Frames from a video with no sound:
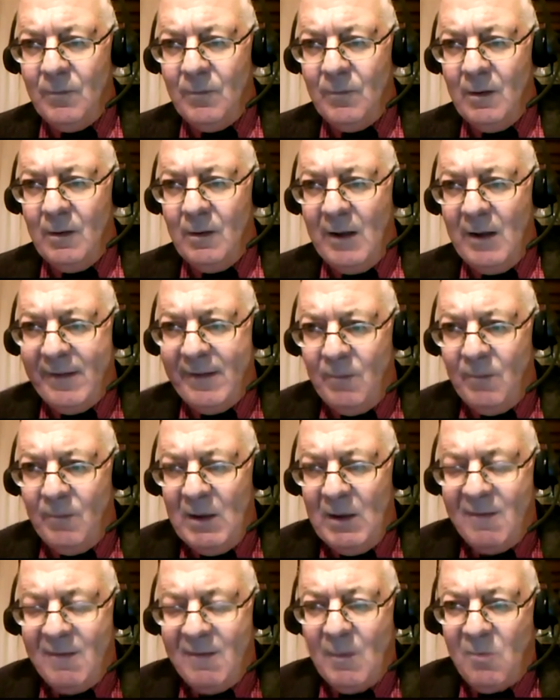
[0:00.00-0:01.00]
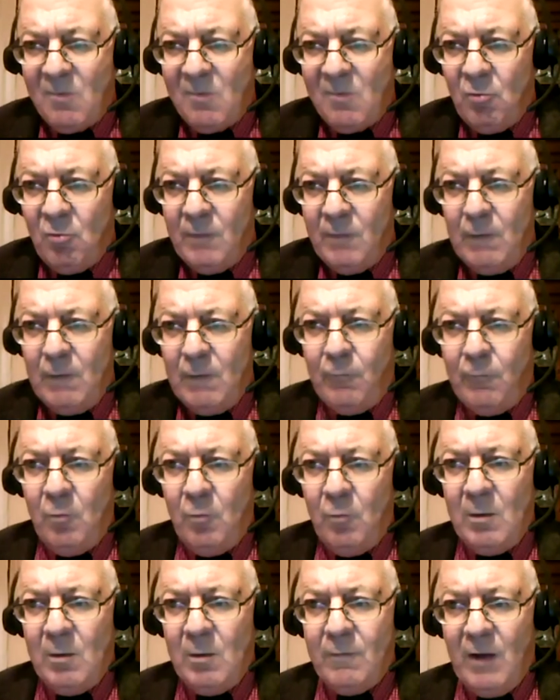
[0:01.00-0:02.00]
Has there been some sort of
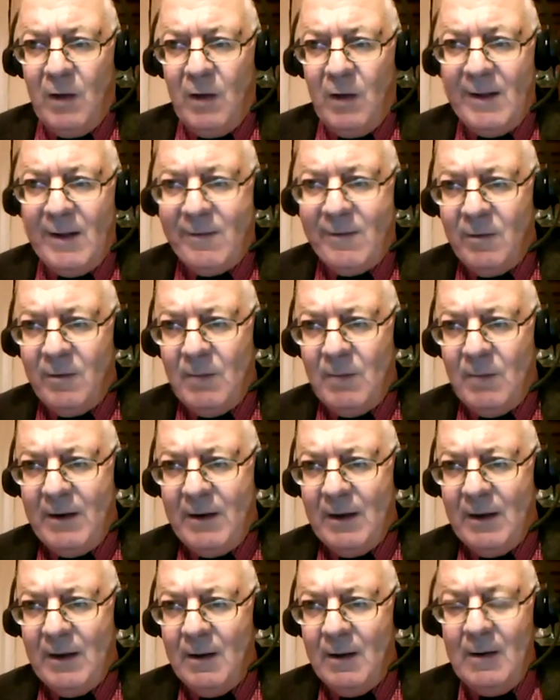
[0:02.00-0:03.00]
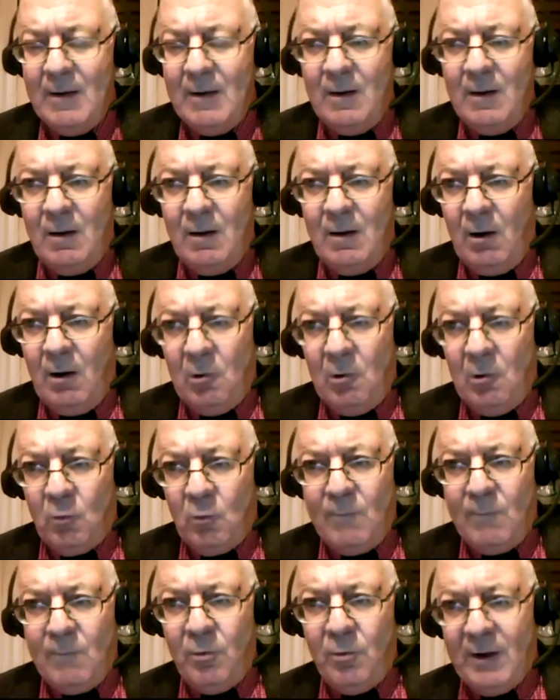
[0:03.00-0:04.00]
informal advice to the media? Oh, look,
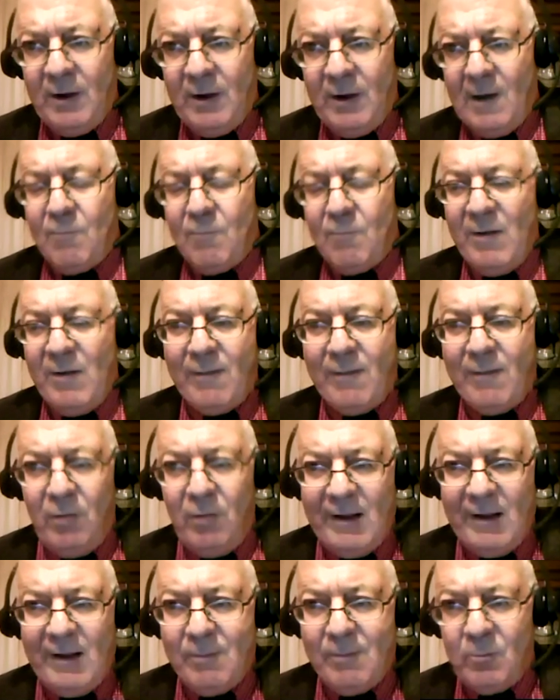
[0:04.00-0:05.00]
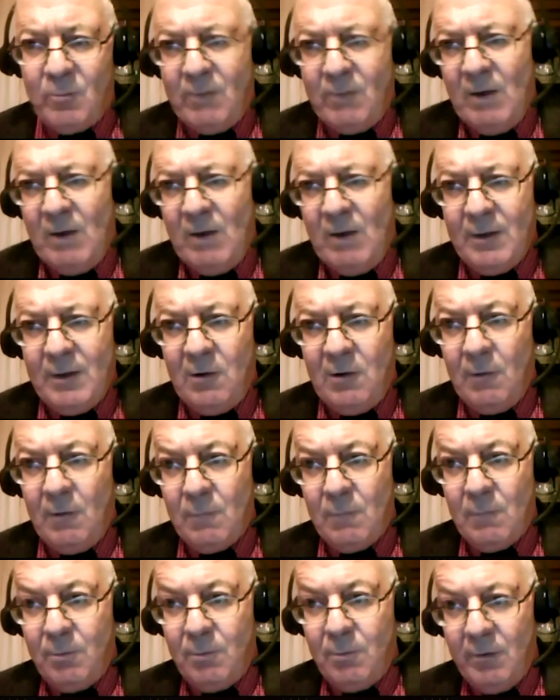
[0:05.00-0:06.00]
we're putting out a press release, but we'd rather you not
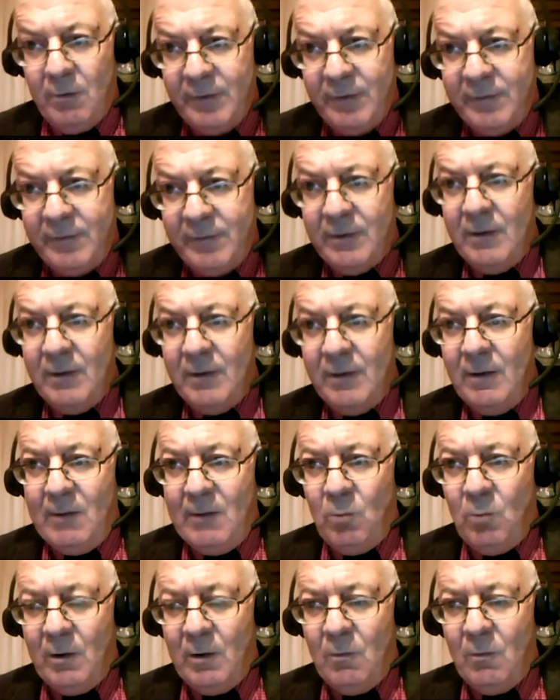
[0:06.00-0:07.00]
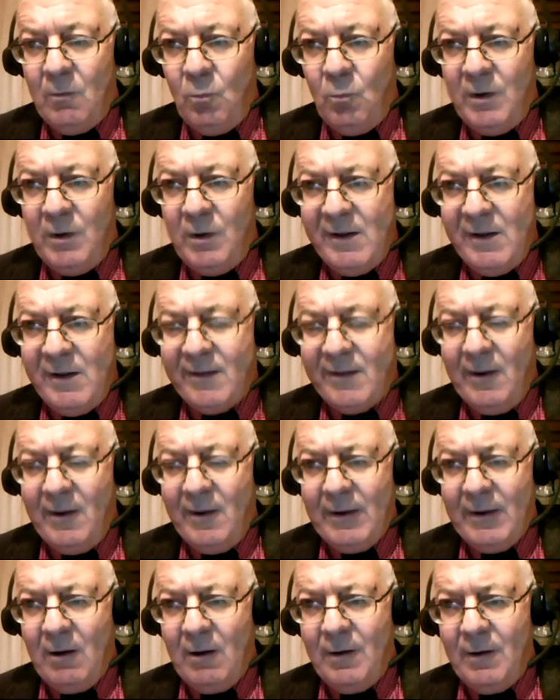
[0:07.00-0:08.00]
report it. What is
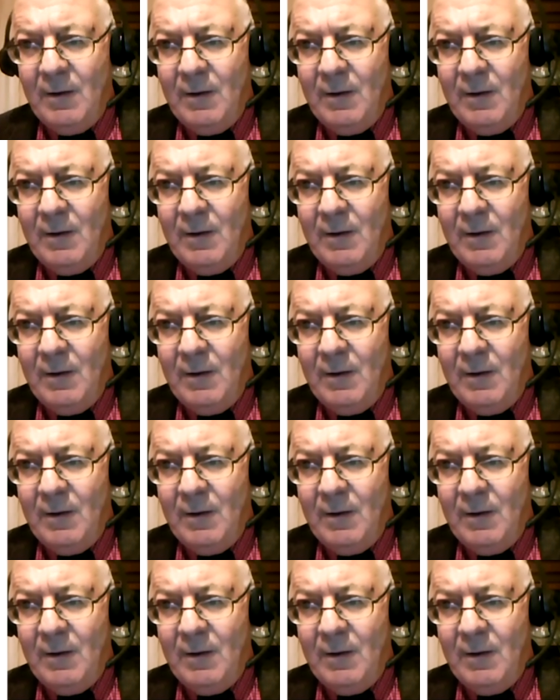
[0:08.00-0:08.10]
going on?